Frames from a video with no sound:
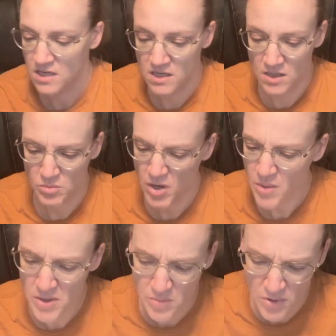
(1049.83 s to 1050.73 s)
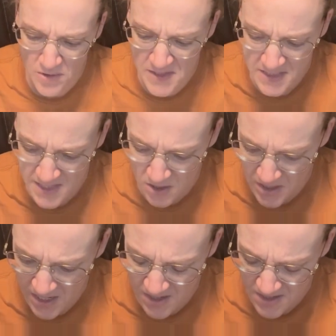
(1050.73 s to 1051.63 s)
I'll probably pull this out
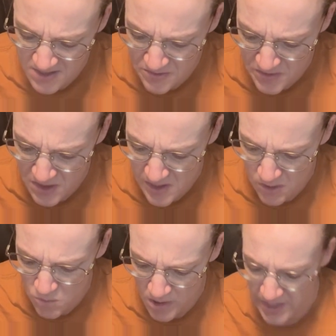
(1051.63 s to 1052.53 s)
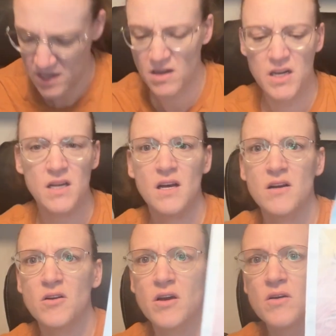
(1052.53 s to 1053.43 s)
again. I just feel like working on it. I
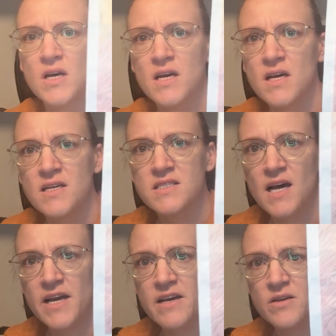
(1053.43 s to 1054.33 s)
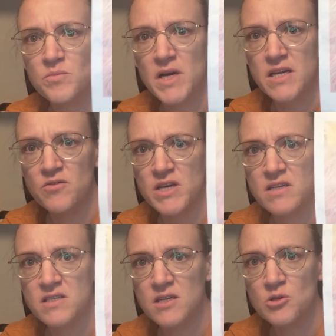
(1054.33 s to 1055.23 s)
don't know. Zion by
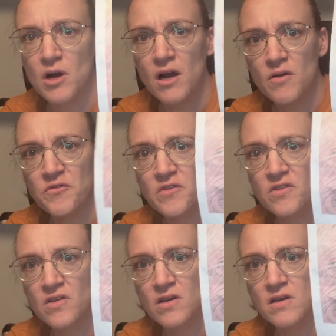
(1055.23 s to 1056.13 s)
Unique Stitch Crafts.